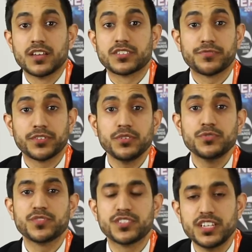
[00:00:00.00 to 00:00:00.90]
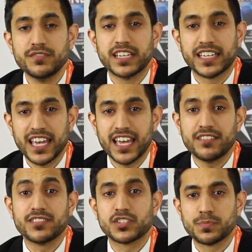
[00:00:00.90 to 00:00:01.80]
So for those receiving care
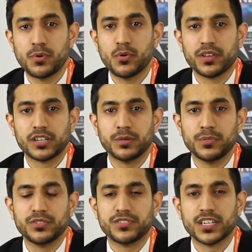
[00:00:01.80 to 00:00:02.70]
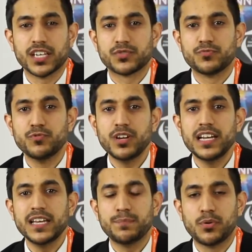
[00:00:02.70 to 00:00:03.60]
and support in the community, it's
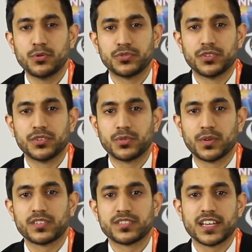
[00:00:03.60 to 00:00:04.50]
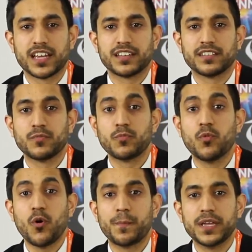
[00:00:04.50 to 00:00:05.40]
really important to understand
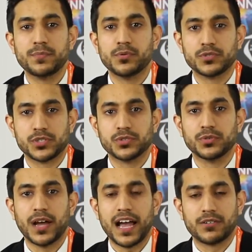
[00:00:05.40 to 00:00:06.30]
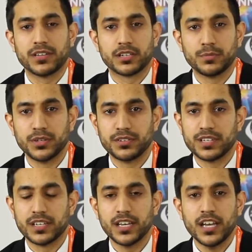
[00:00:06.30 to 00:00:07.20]
what people do out in the
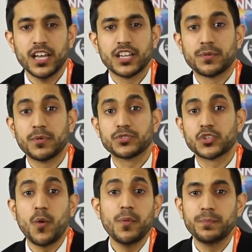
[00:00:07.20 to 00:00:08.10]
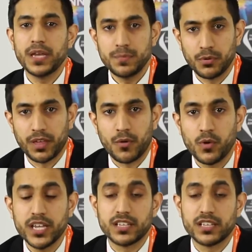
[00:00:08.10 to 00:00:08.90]
community. The most common people that we